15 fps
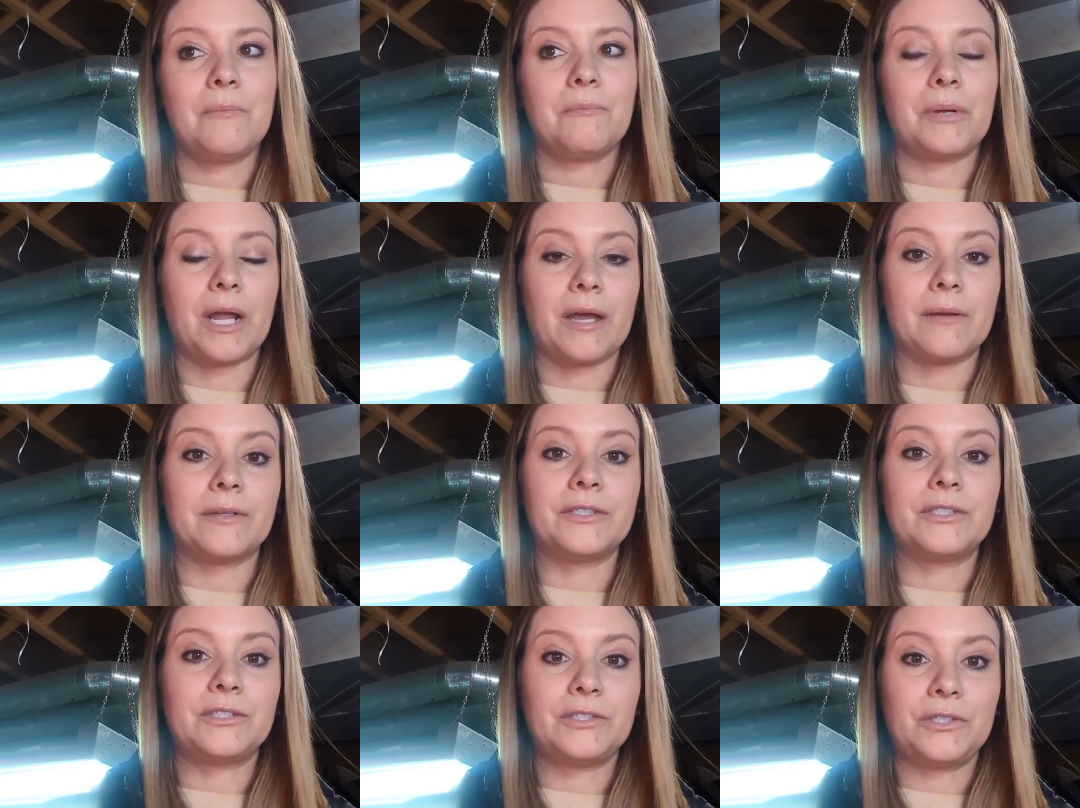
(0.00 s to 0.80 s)
but I
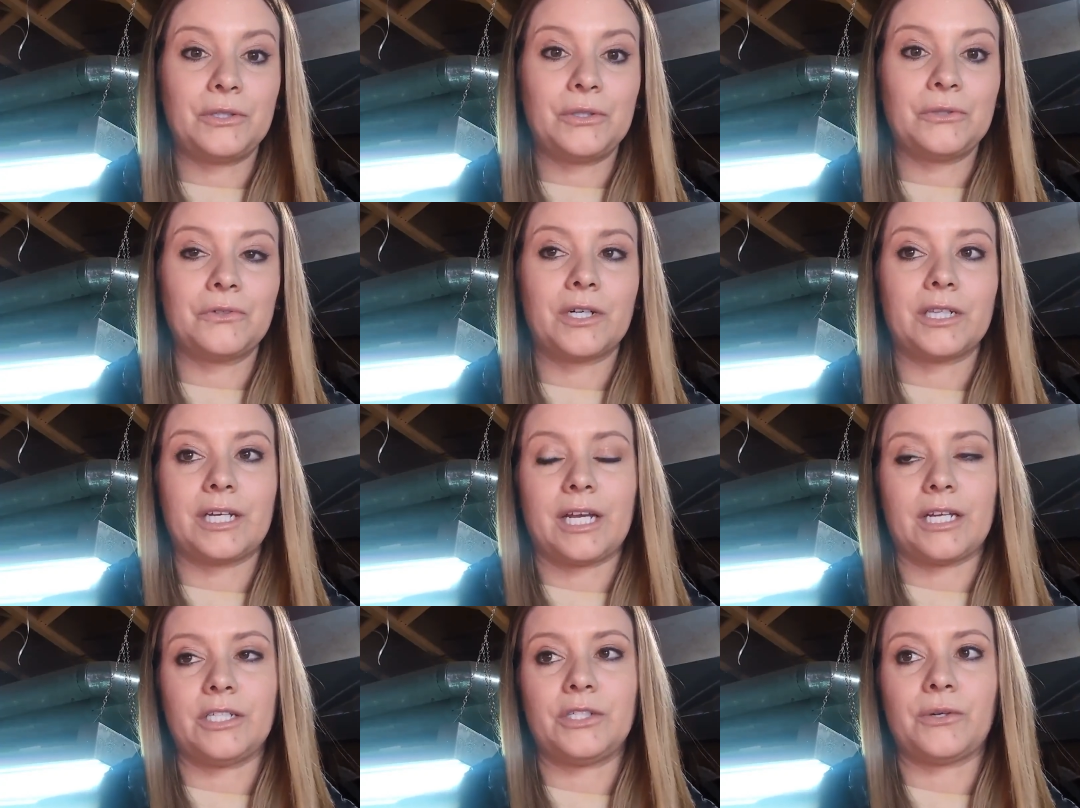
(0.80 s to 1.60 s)
do
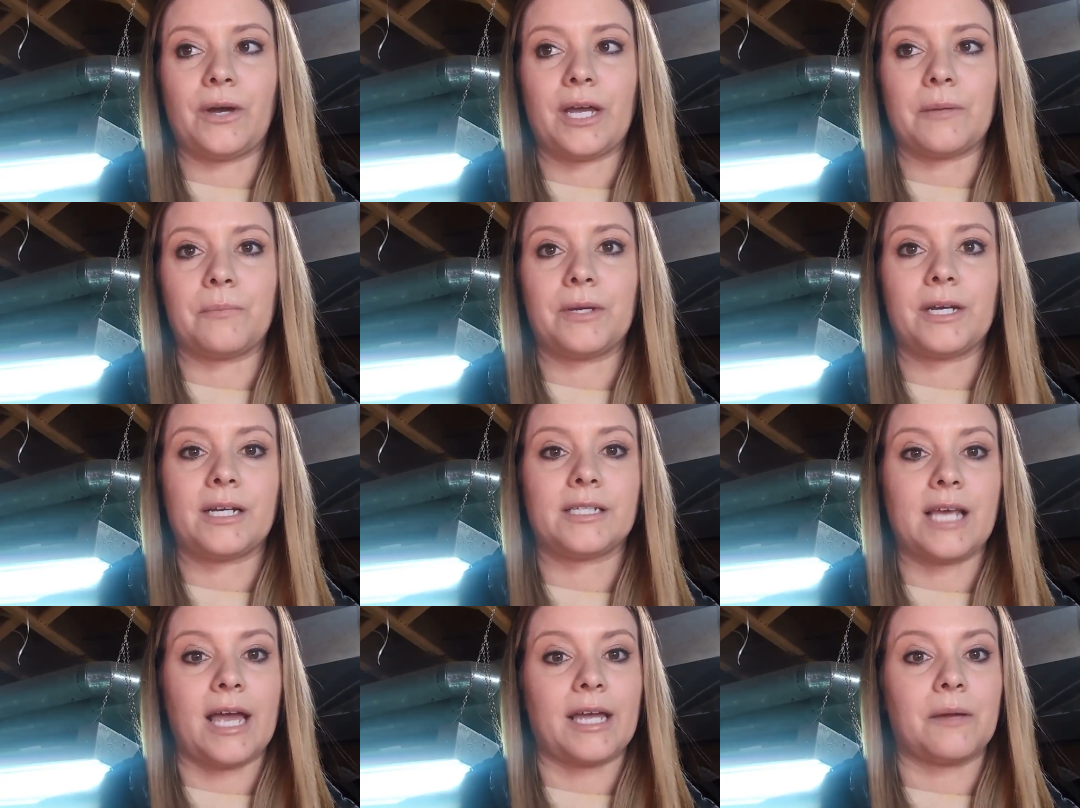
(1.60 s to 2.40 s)
really enjoy it
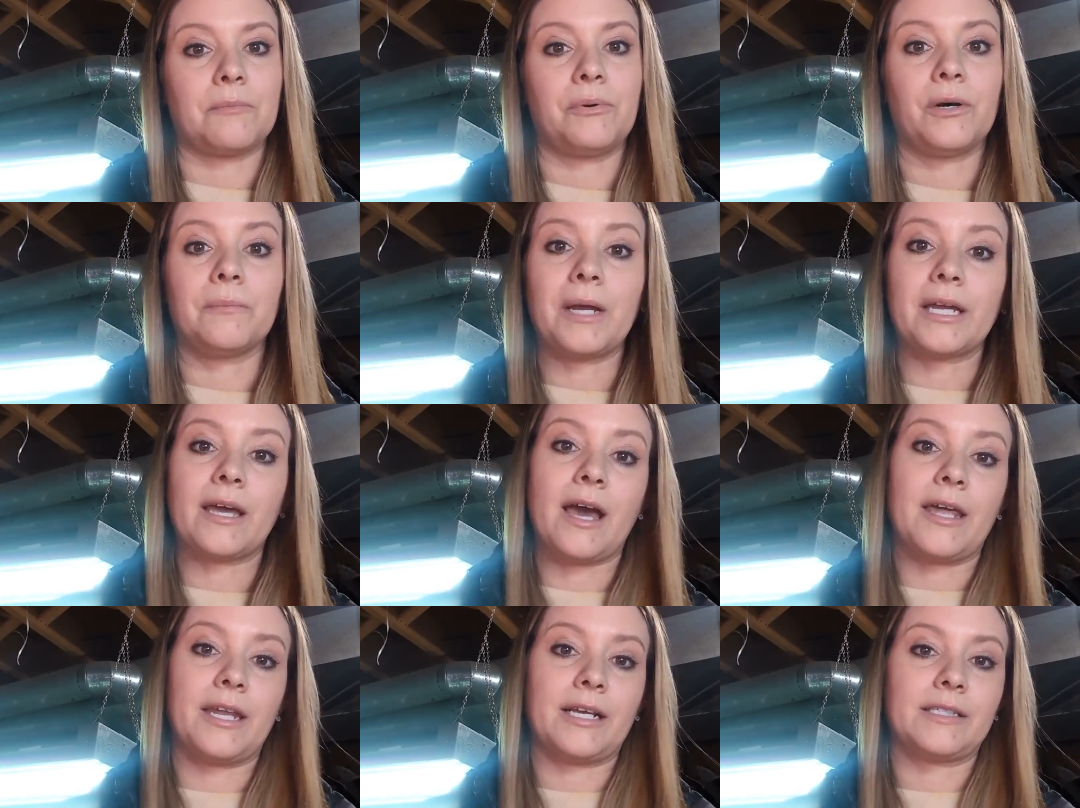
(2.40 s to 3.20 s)
because I can put my
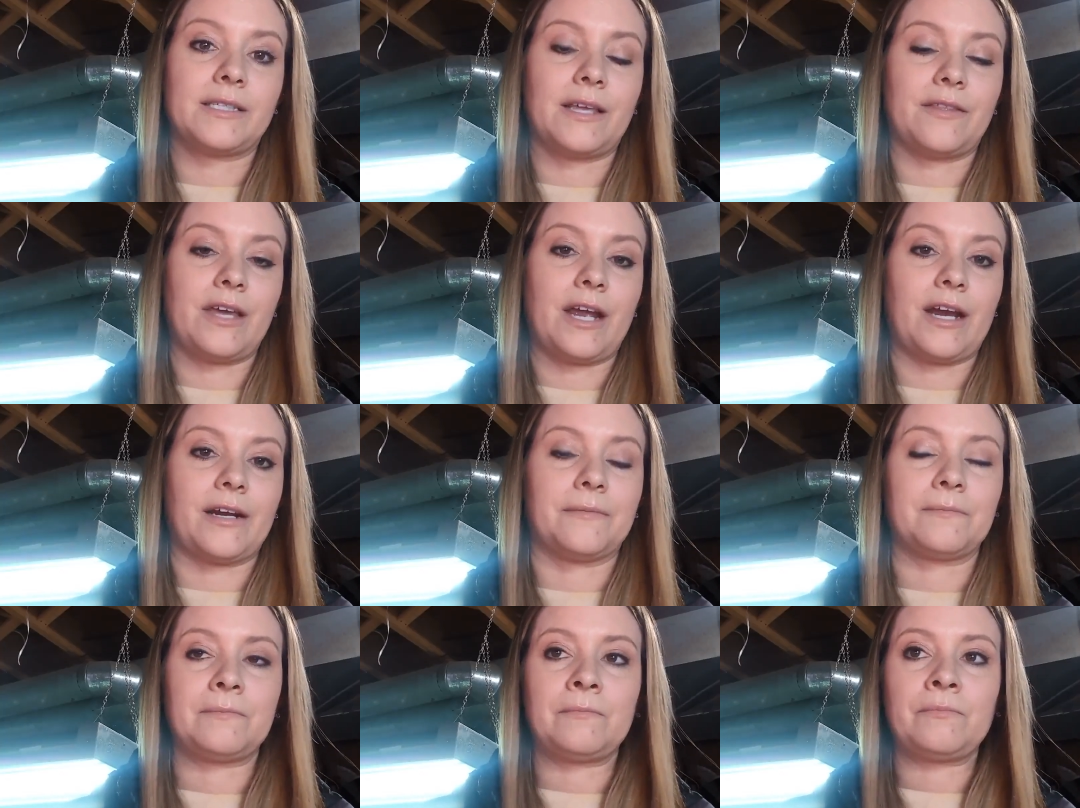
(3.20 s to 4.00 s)
cuttings in
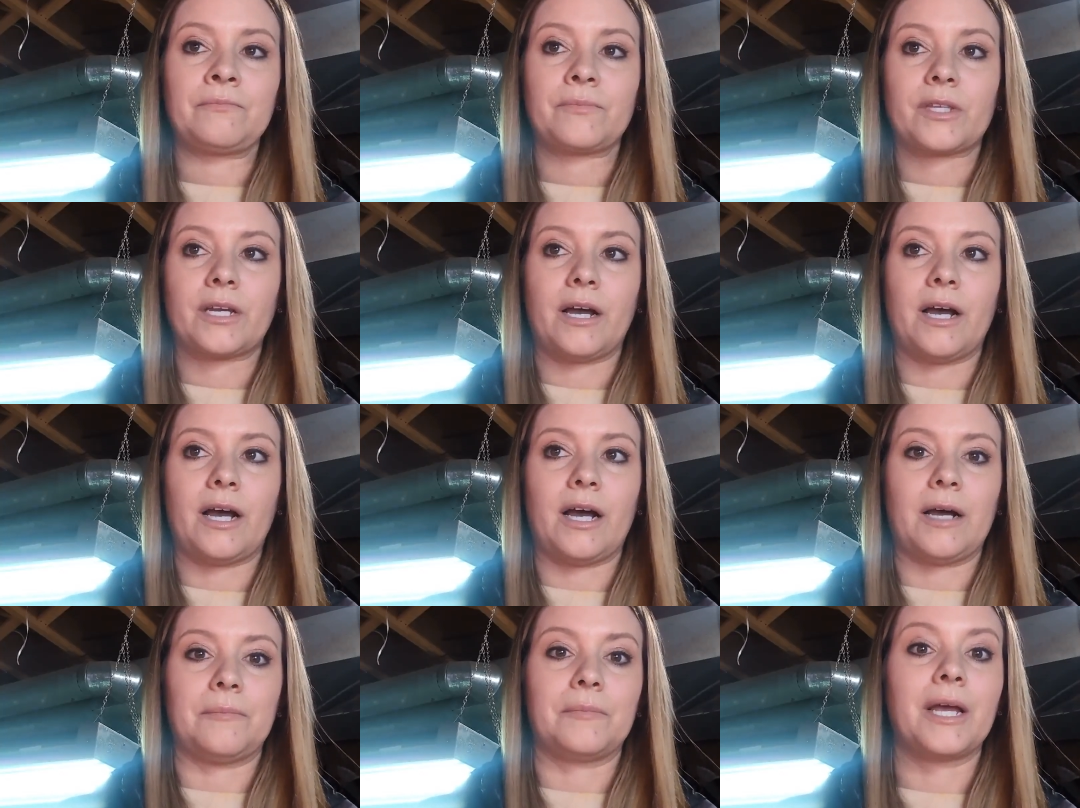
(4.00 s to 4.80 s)
there
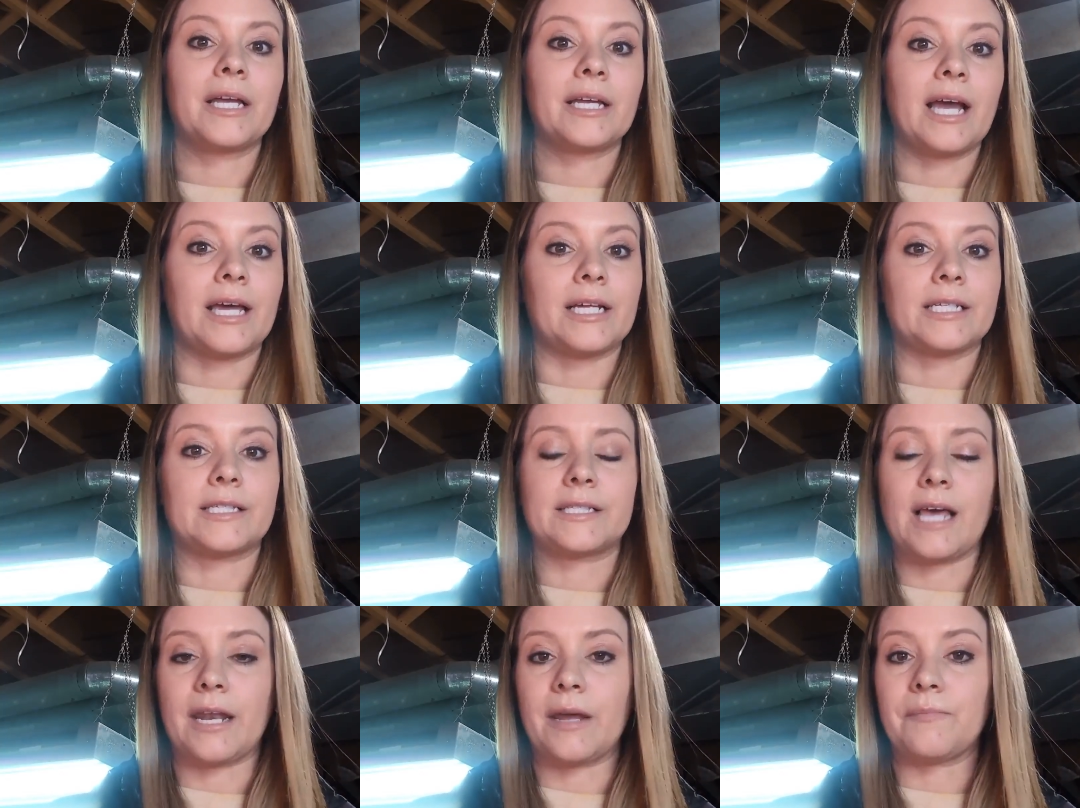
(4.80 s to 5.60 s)
and kind of
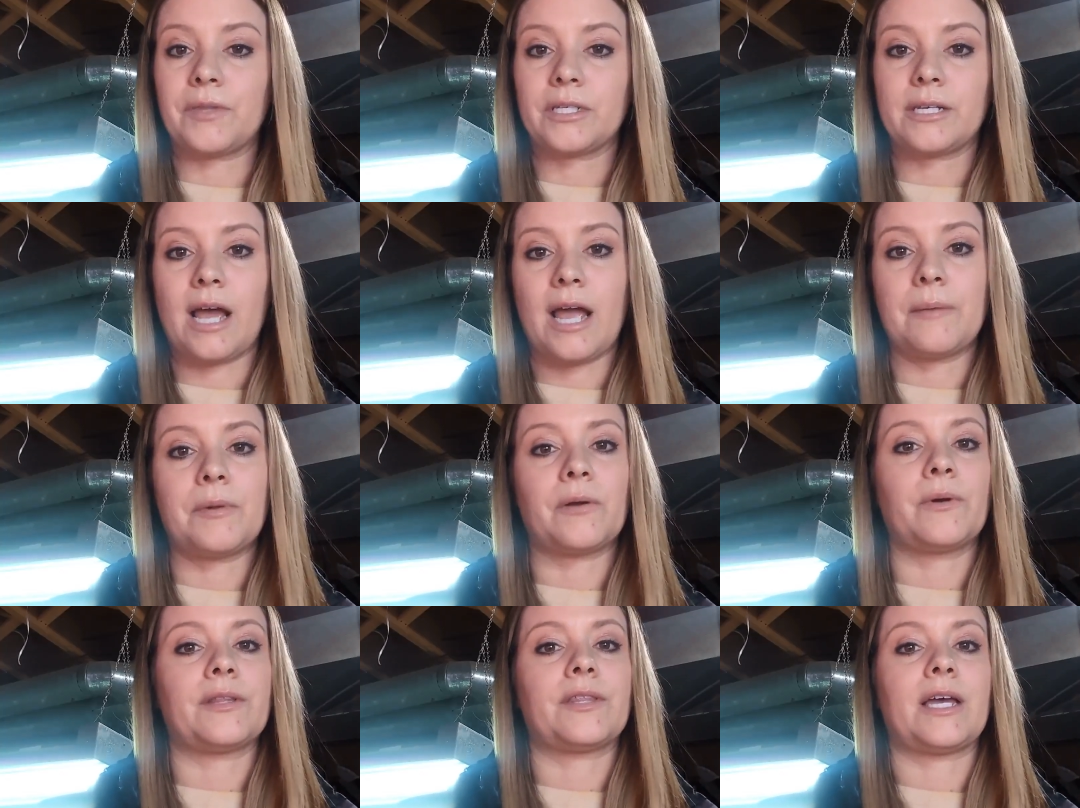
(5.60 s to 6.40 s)
set up the
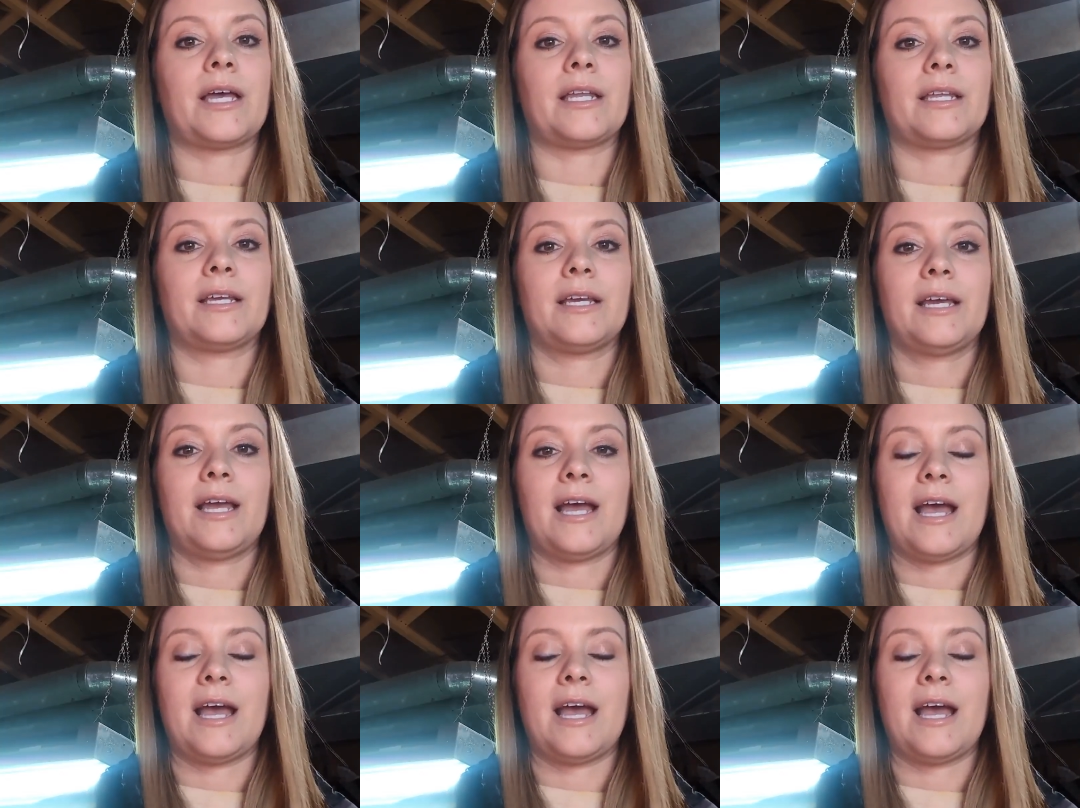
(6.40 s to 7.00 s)
timer with it,